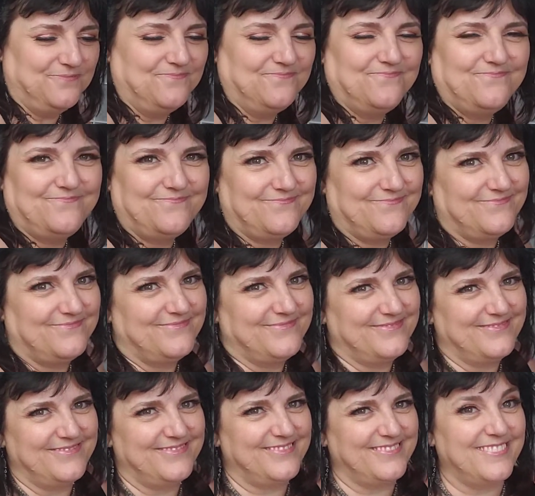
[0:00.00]

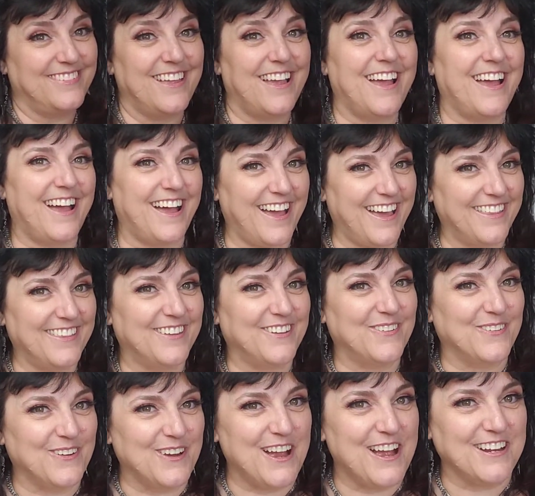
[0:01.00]
I think
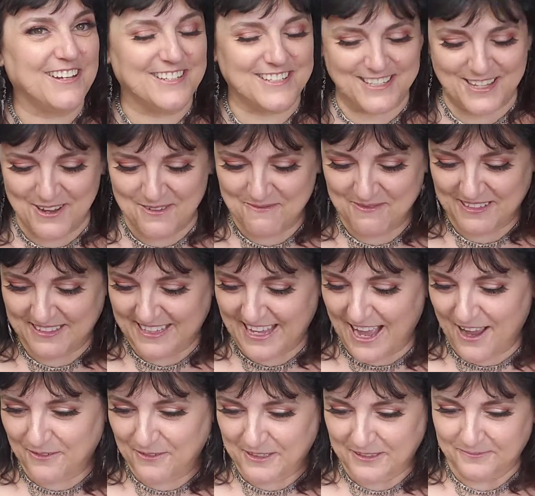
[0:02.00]
we're on to something with
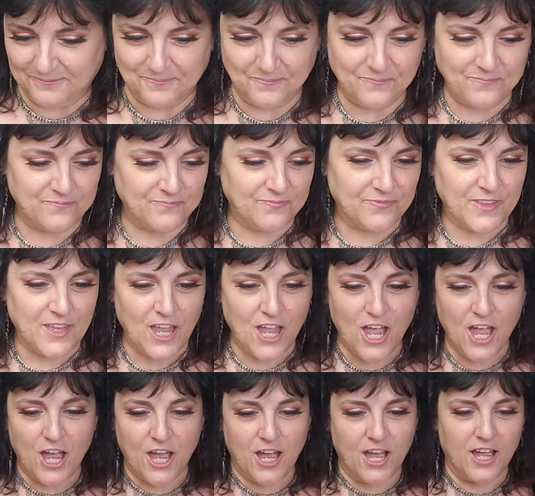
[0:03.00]
that one.
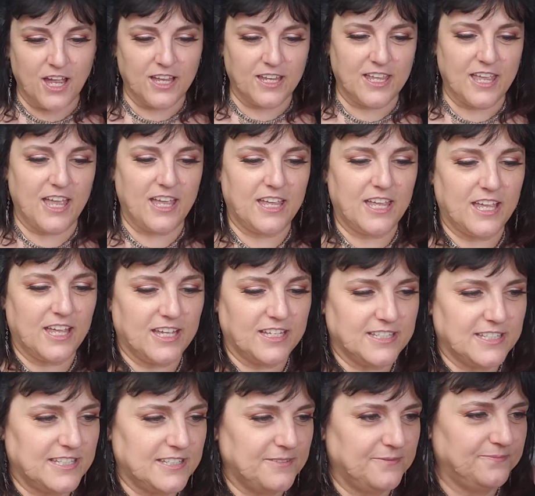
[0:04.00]
Okay,
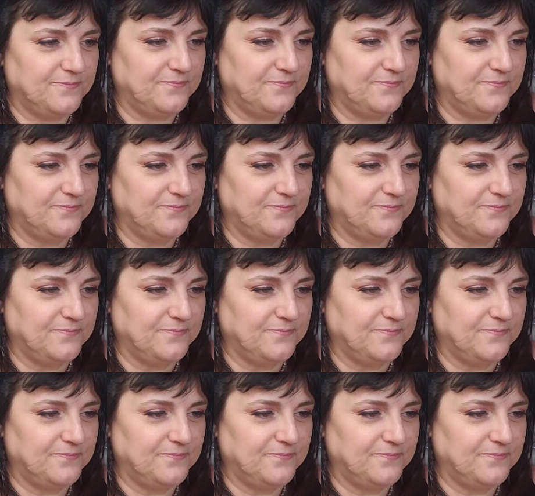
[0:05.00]
kids.